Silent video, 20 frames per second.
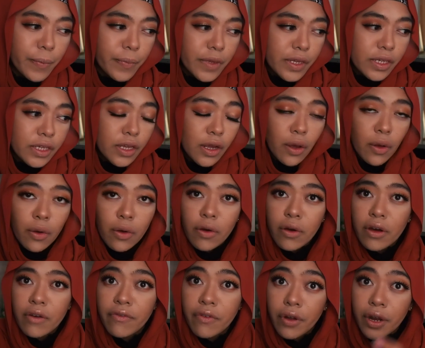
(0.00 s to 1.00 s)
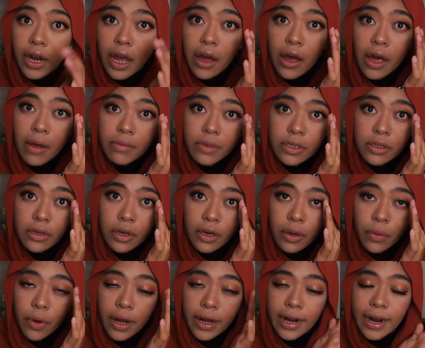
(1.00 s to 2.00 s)
So for now, I'm just gonna
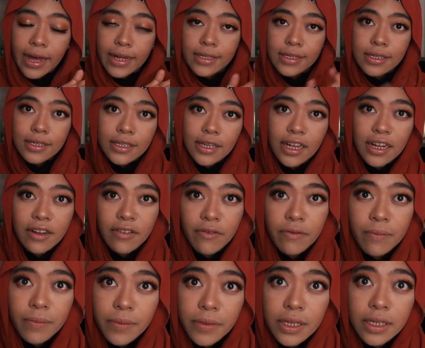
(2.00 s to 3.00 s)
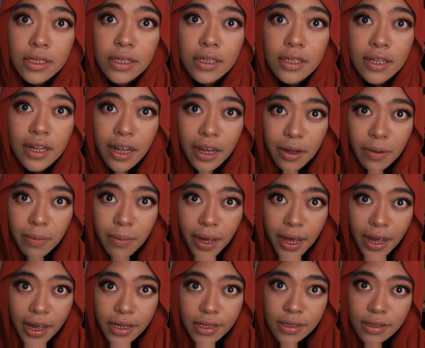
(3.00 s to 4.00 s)
wear glasses, and this is like my
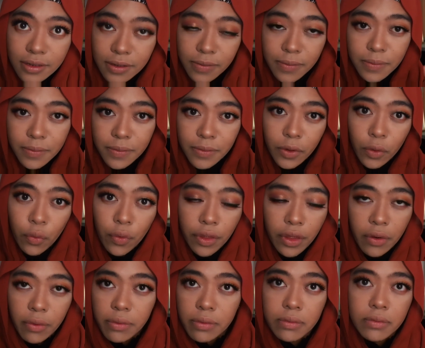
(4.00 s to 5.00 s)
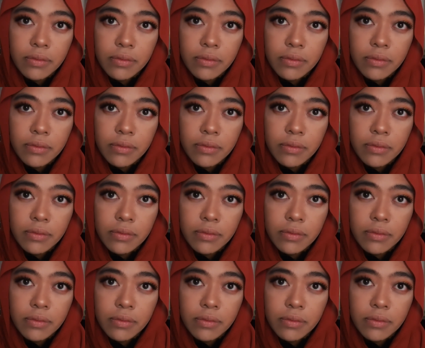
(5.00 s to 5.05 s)
eyes without